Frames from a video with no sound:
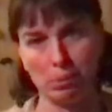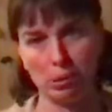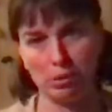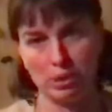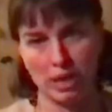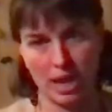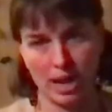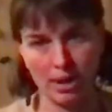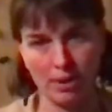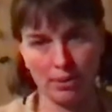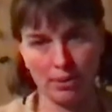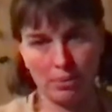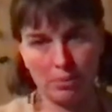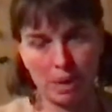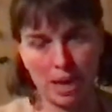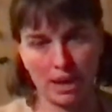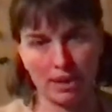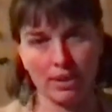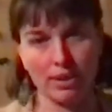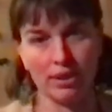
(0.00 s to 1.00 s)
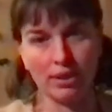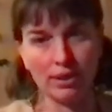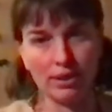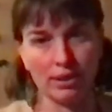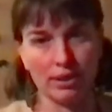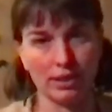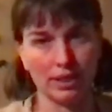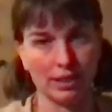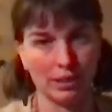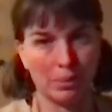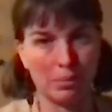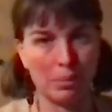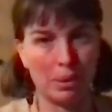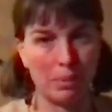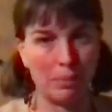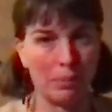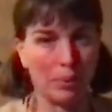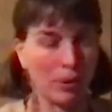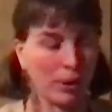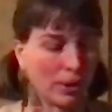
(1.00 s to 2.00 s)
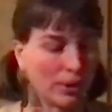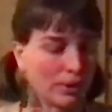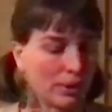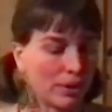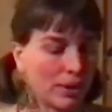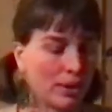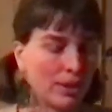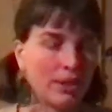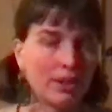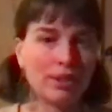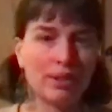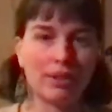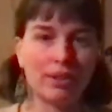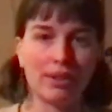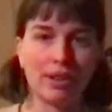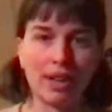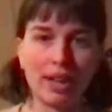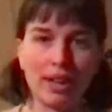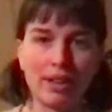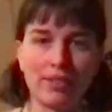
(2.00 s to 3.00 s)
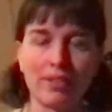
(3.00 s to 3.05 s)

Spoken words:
down back here a little bit more. Okay.